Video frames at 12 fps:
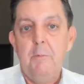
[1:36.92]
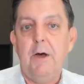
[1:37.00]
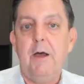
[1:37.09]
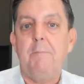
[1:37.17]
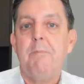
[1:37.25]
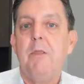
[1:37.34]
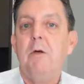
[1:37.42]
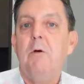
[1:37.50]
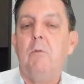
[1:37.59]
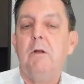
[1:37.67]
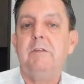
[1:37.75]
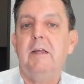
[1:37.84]
But
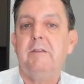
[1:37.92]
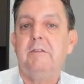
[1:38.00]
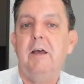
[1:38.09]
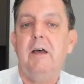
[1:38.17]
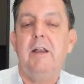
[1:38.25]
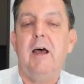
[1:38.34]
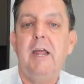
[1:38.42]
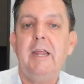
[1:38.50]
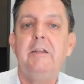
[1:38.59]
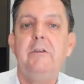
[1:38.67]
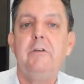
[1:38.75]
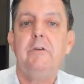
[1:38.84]
once that's done, I
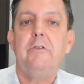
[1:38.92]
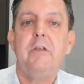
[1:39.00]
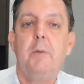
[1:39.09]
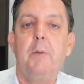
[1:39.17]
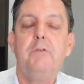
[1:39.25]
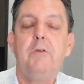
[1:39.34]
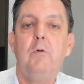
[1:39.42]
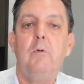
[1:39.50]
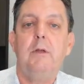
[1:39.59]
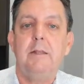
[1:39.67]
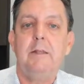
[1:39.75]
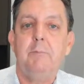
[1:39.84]
can do
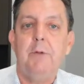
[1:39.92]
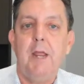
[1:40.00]
subsequent